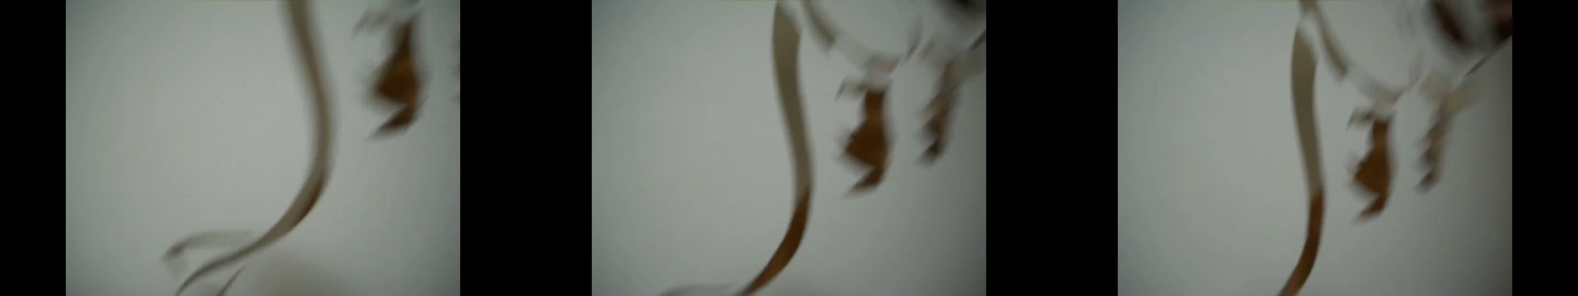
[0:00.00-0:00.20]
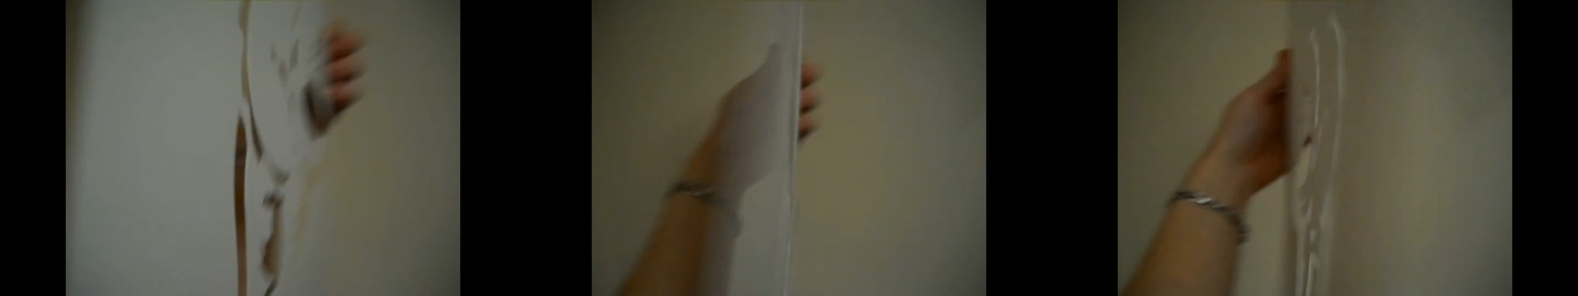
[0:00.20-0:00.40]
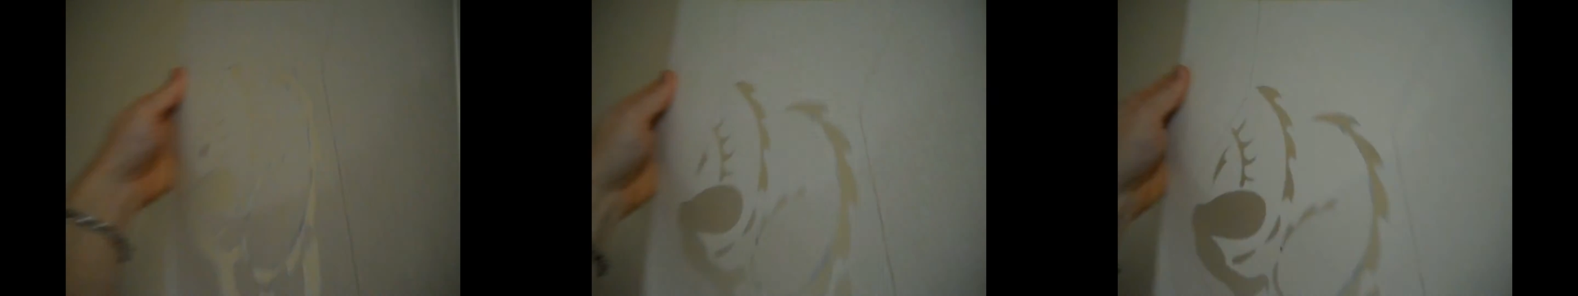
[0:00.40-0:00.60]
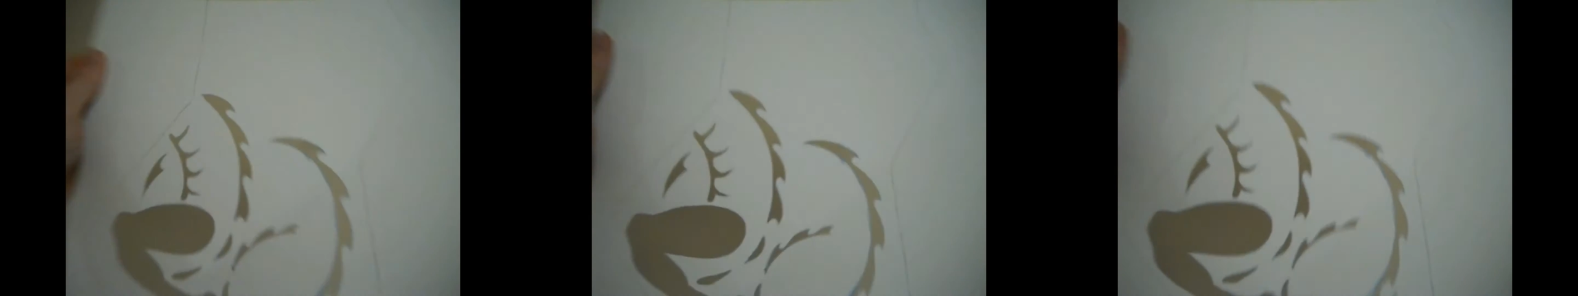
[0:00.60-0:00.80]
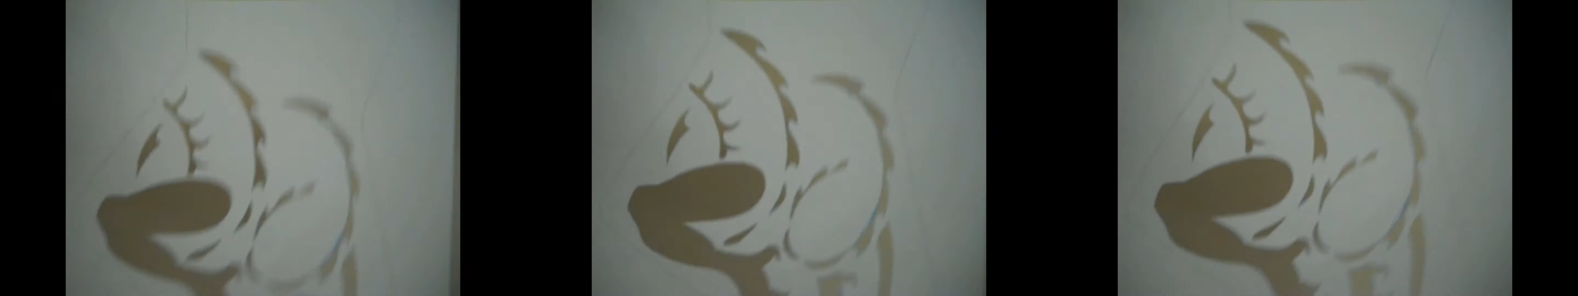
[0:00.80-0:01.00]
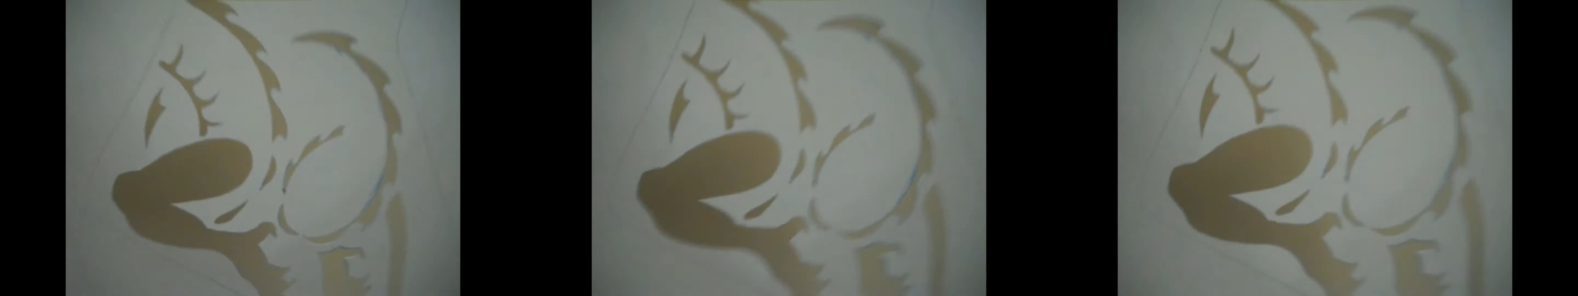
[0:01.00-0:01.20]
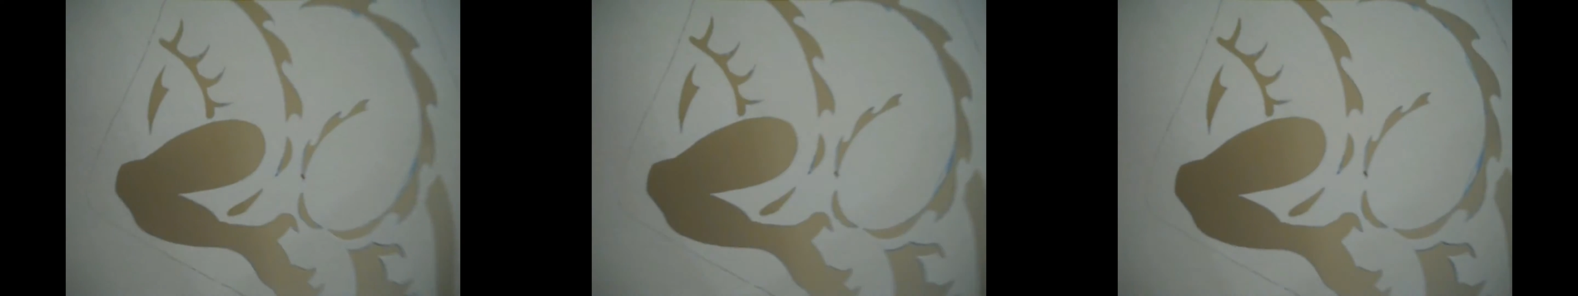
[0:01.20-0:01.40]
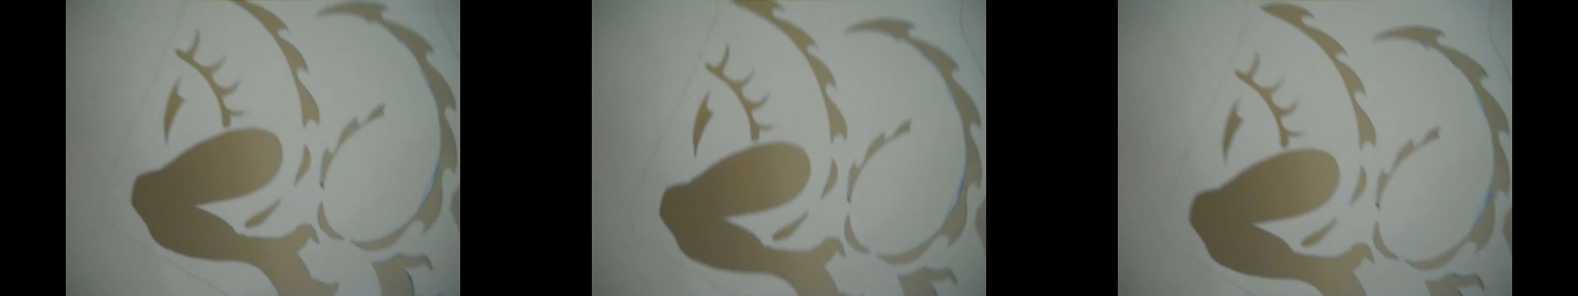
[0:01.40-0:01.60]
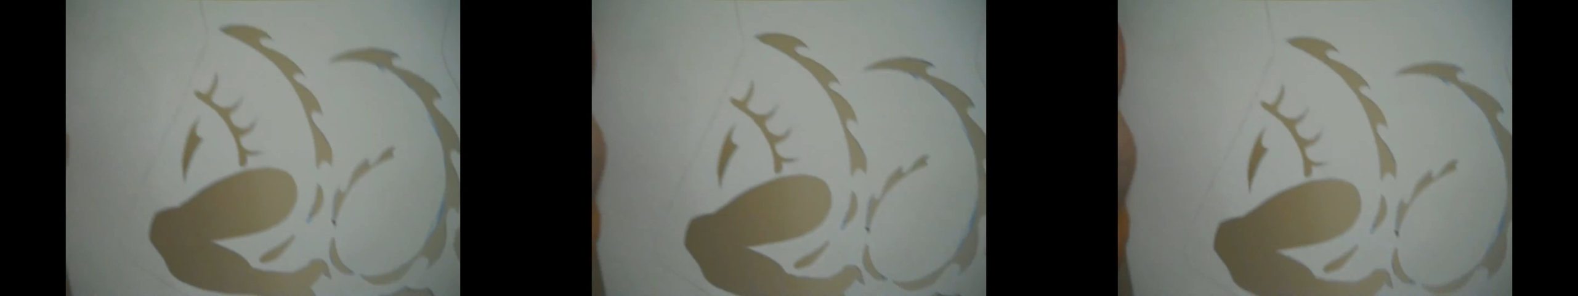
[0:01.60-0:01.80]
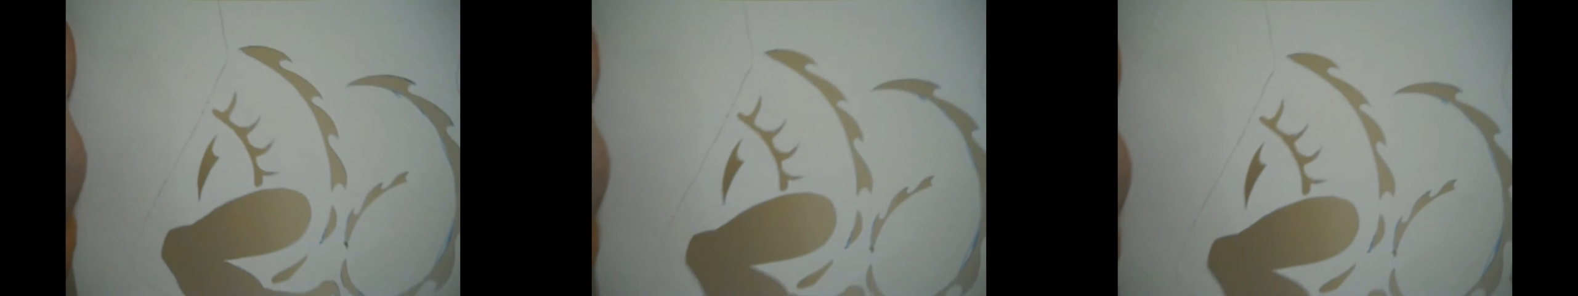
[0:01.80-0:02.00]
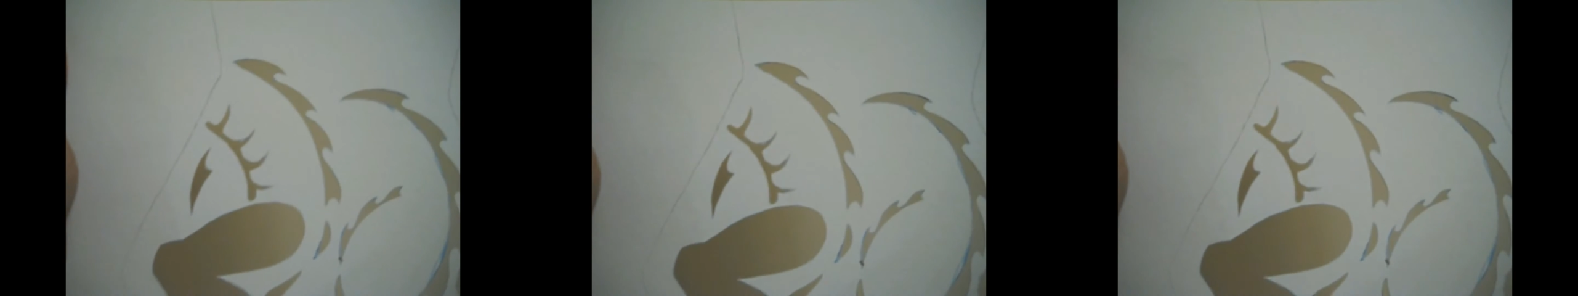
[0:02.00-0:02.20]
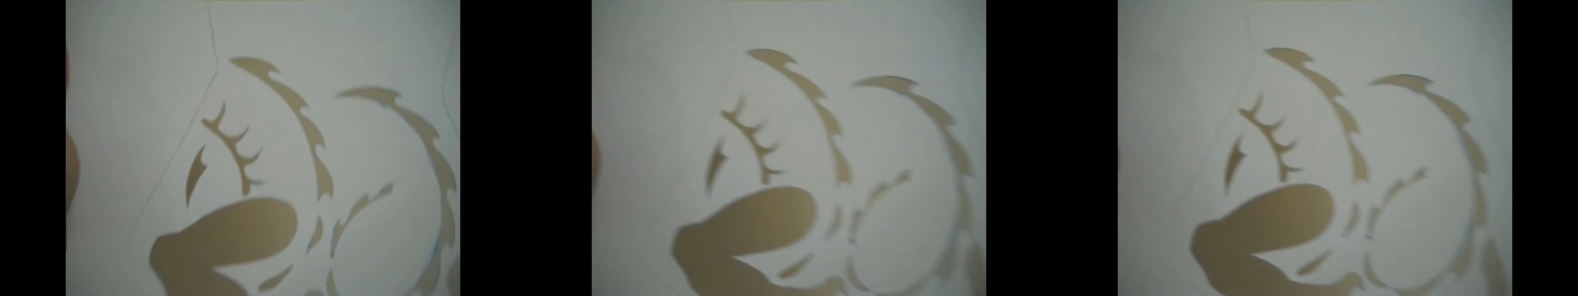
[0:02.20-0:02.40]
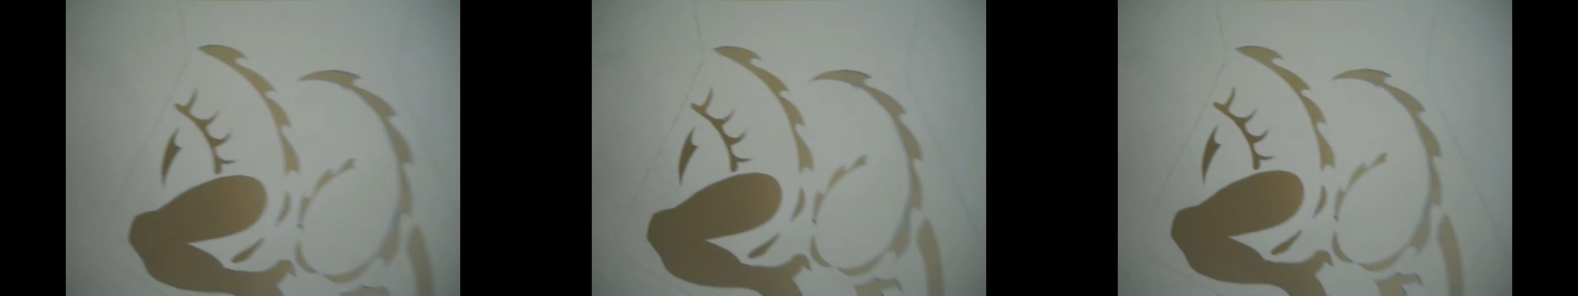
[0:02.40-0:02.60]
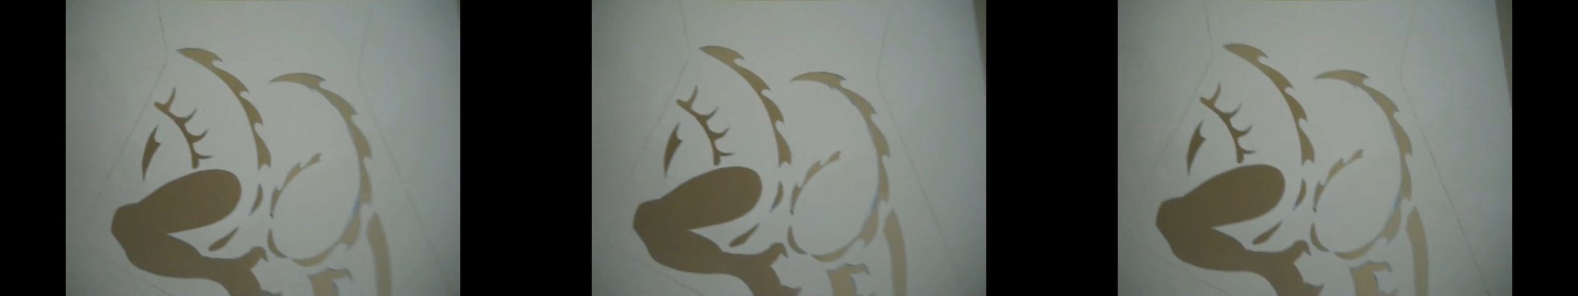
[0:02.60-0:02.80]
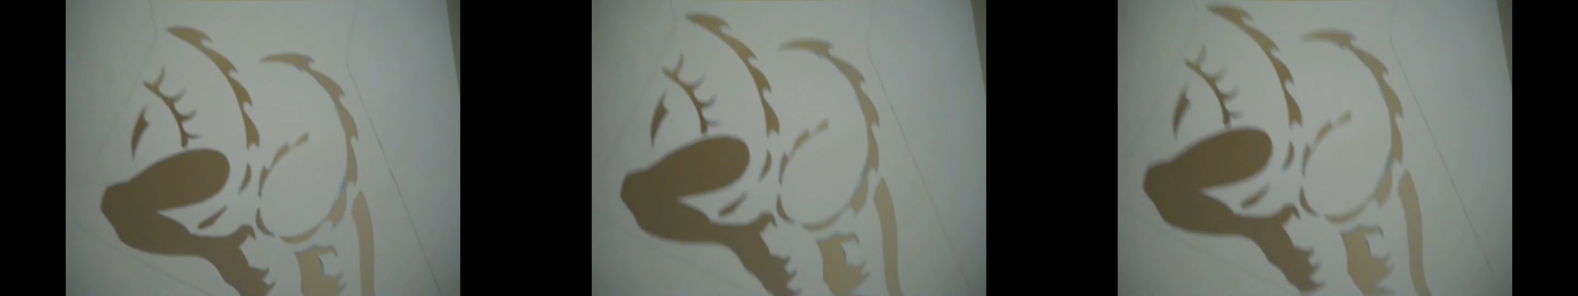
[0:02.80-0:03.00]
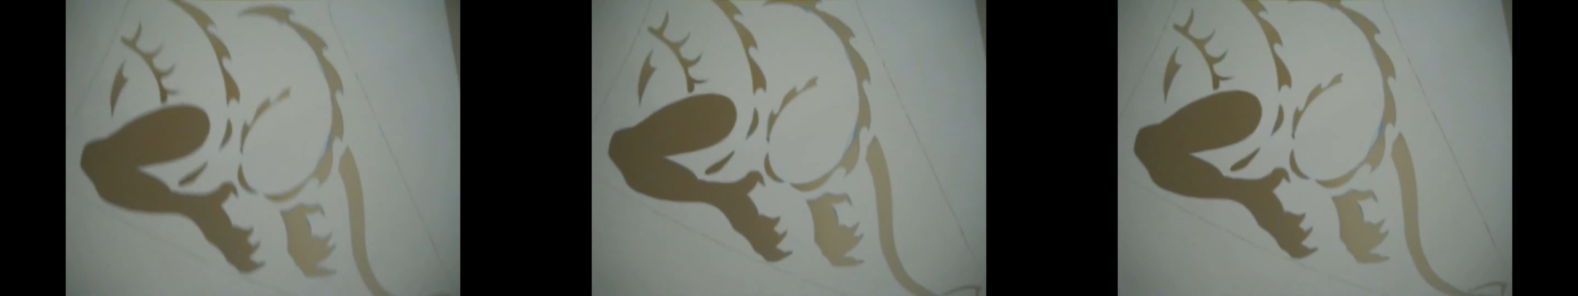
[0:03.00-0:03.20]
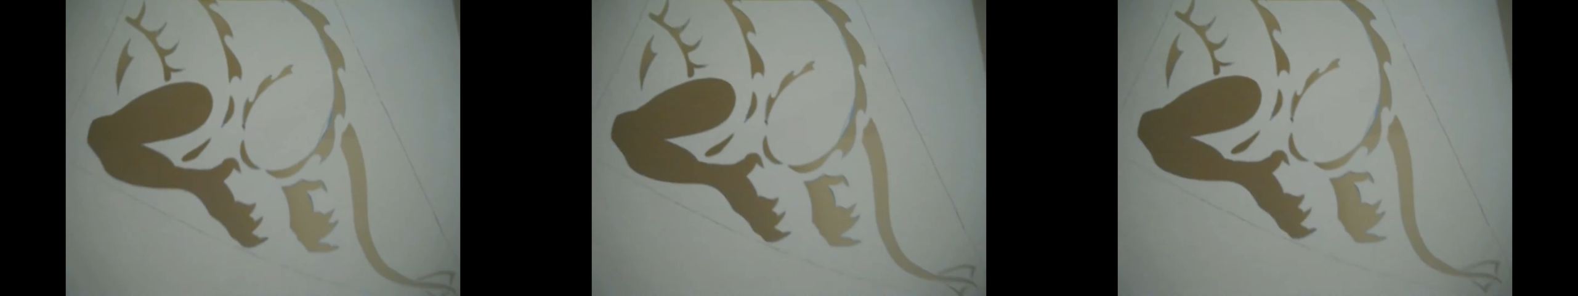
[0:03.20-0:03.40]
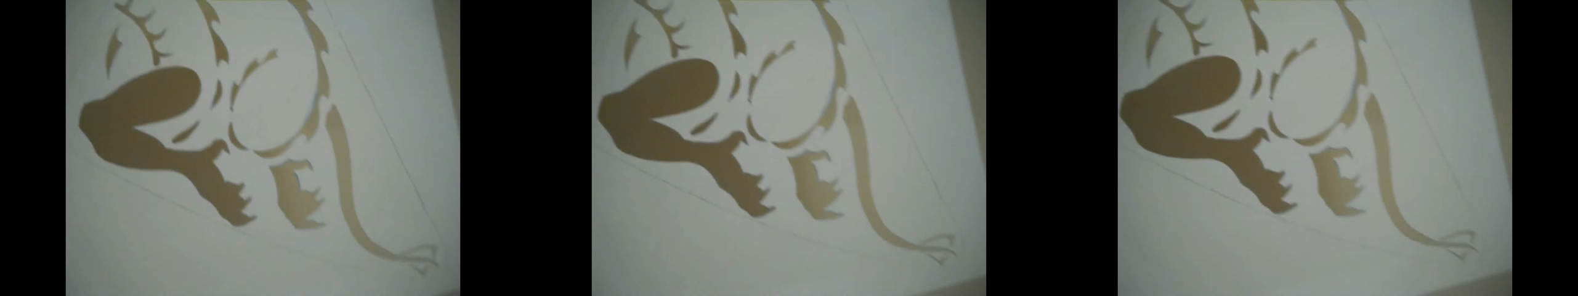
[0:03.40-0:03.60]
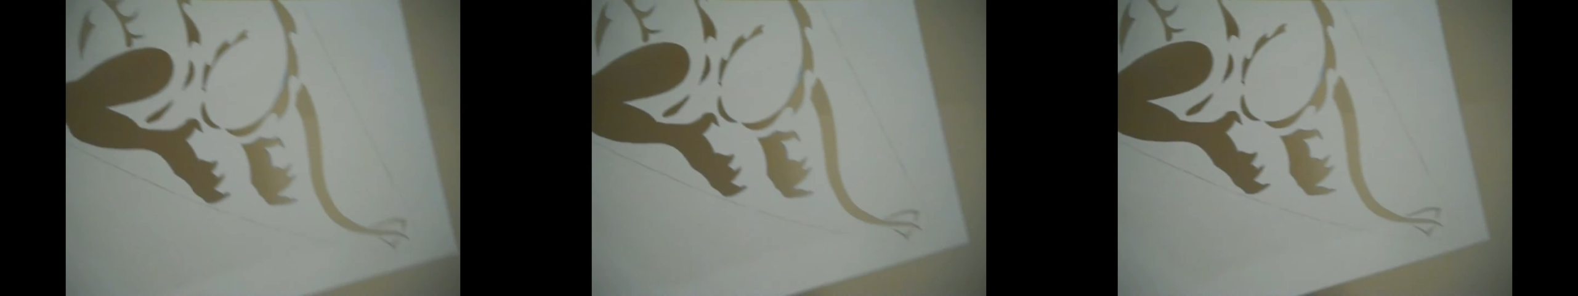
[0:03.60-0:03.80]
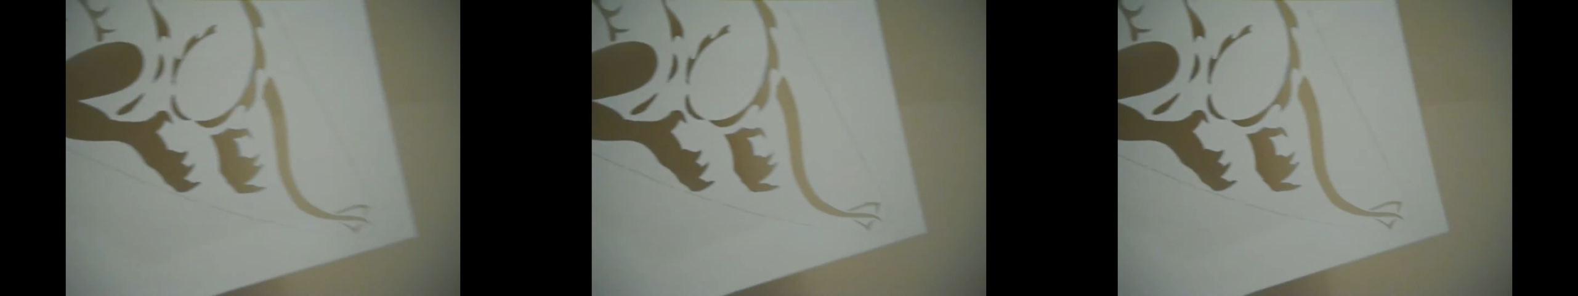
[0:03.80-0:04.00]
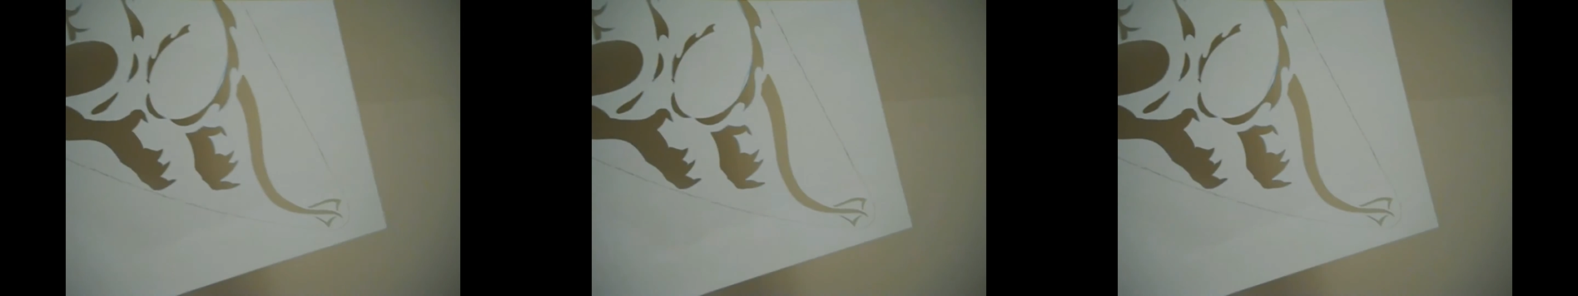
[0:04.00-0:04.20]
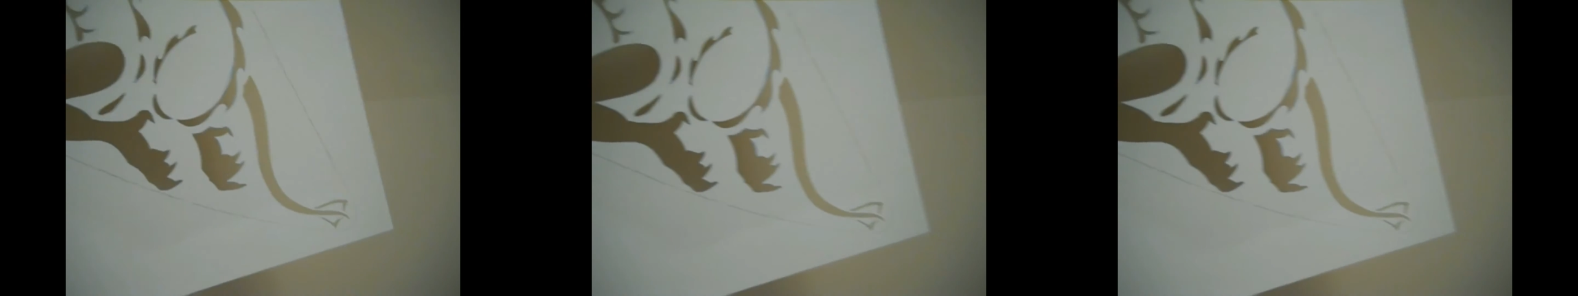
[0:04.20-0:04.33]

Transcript: Nobody's mouth can be seen.